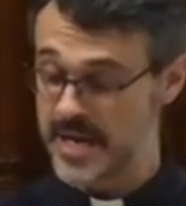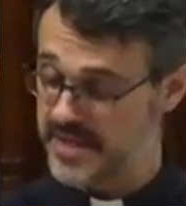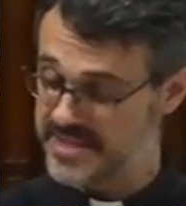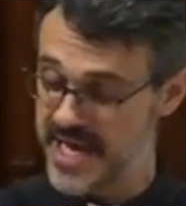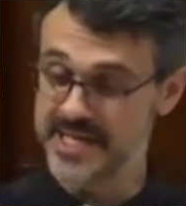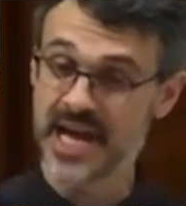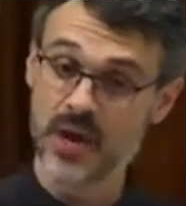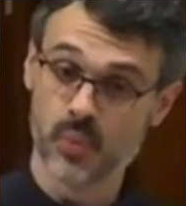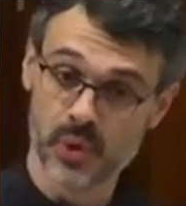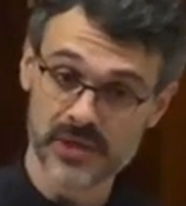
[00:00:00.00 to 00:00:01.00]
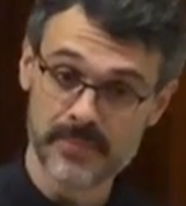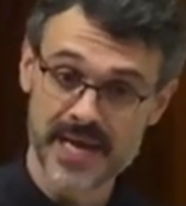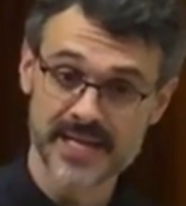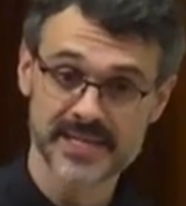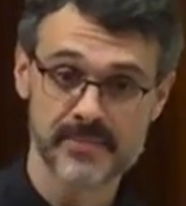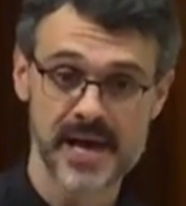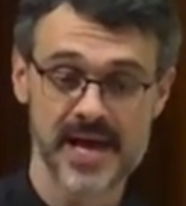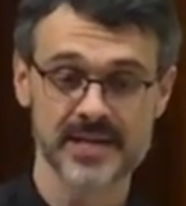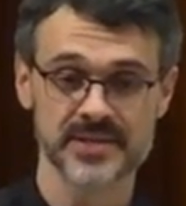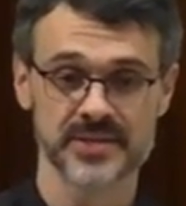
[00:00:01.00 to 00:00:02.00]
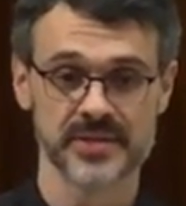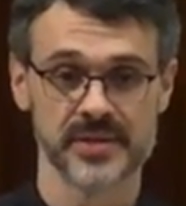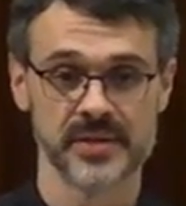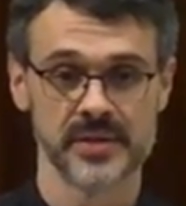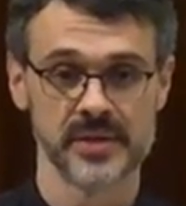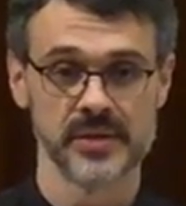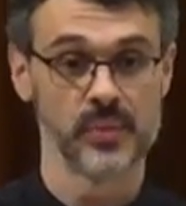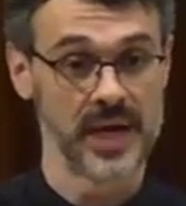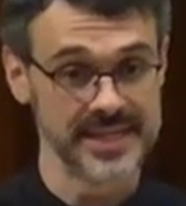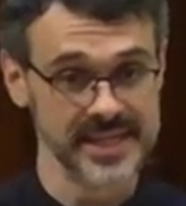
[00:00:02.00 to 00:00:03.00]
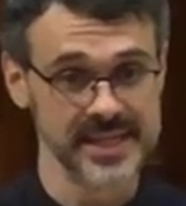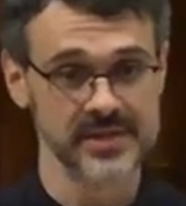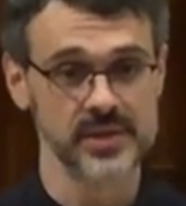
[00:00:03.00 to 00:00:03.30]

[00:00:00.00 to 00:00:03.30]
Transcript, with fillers: The days I wouldn't make it to Mass, when I didn't get the